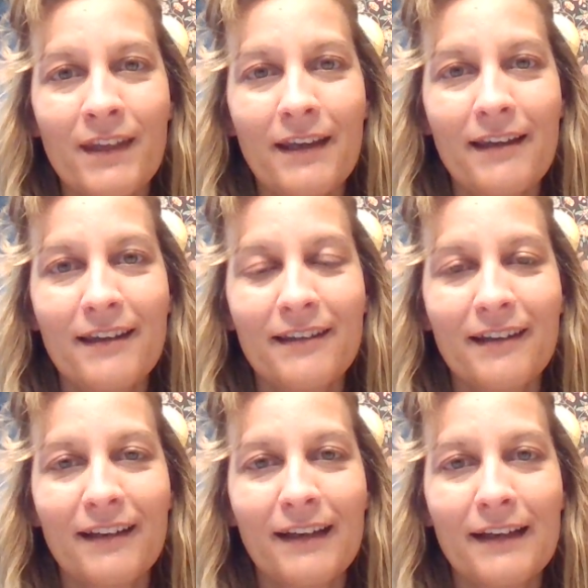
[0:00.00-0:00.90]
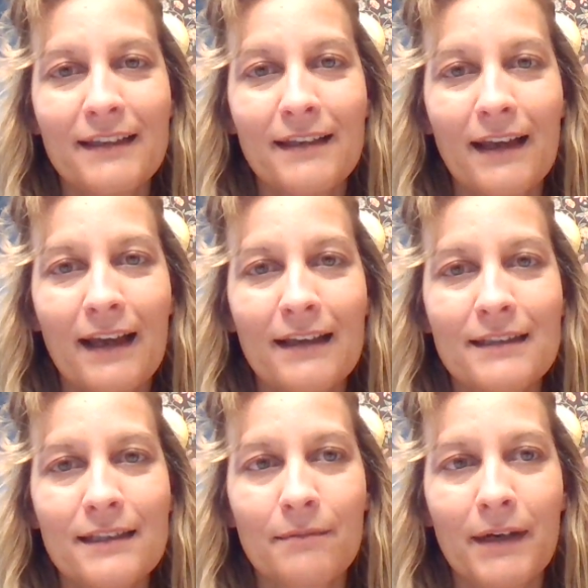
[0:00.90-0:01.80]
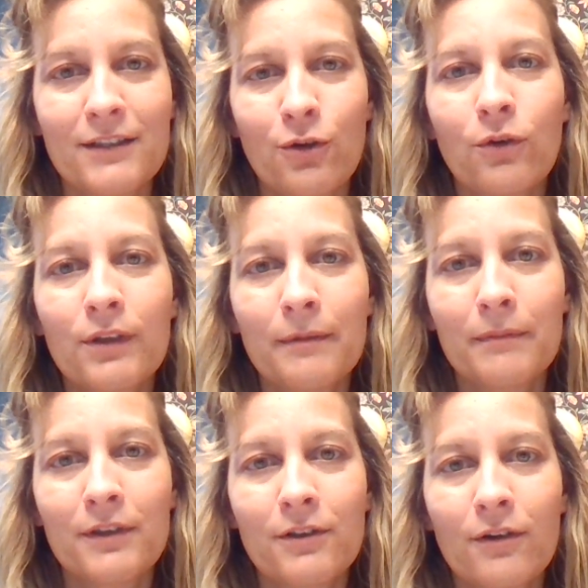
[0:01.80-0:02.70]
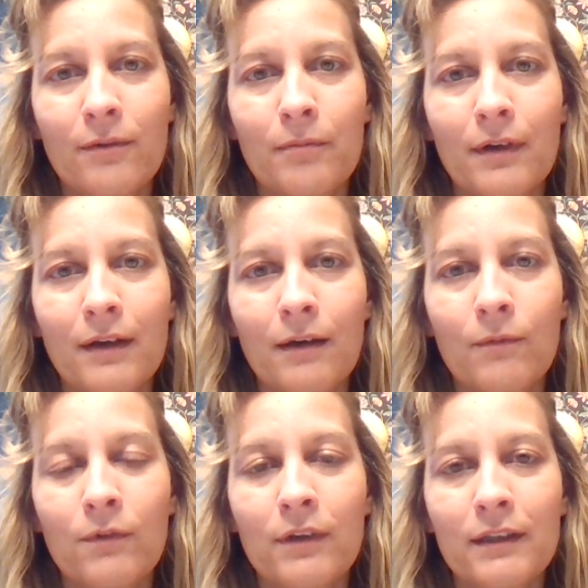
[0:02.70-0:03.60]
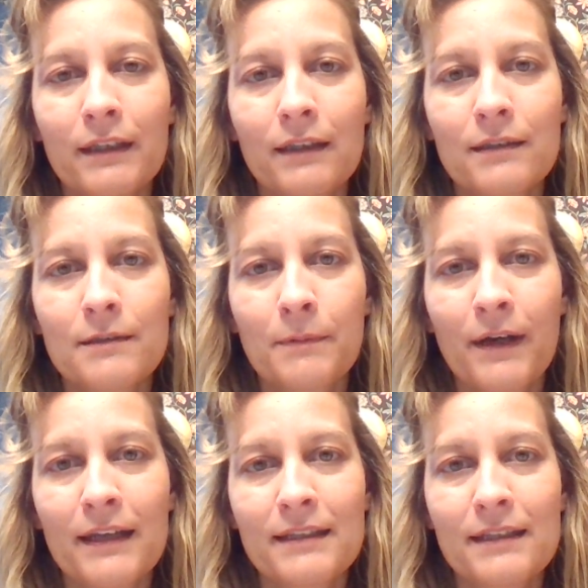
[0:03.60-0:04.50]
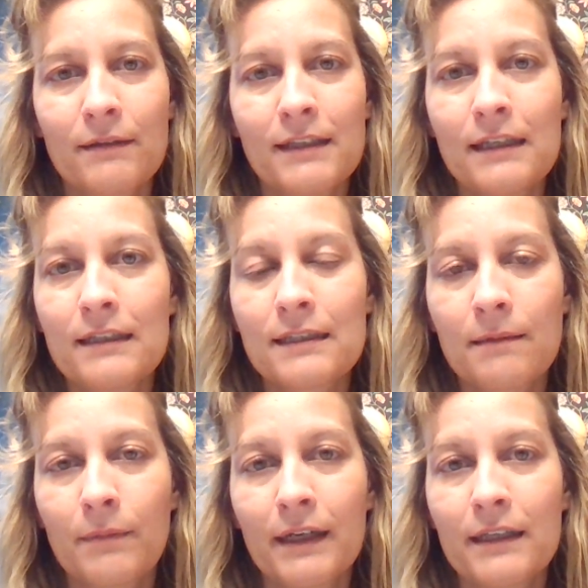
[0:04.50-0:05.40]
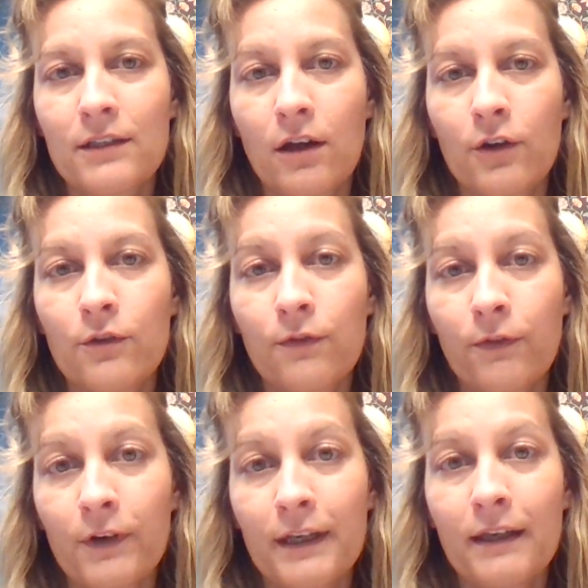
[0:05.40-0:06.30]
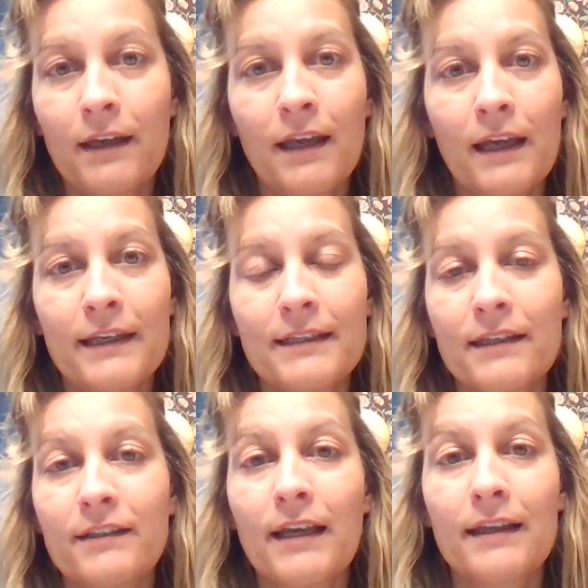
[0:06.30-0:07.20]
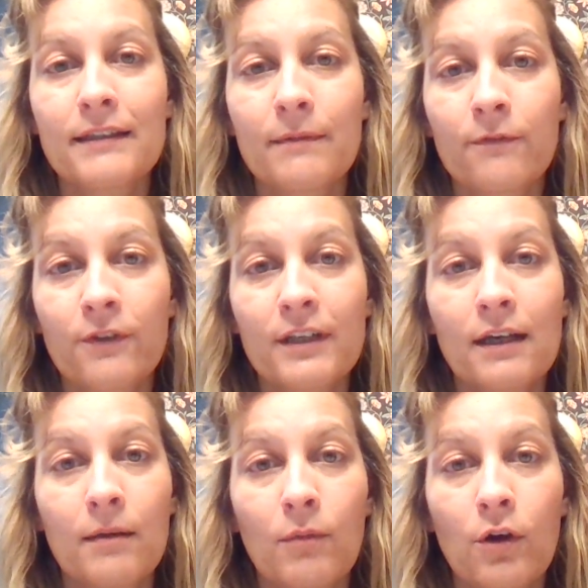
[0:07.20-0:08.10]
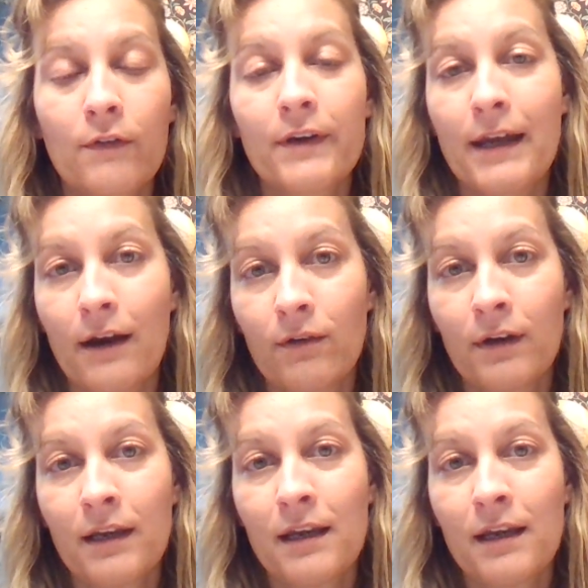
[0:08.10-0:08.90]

and I asked him, I told him, you know, I'm really depressed. I need somebody. Are you free? He said, yes, I'm free. Come over now.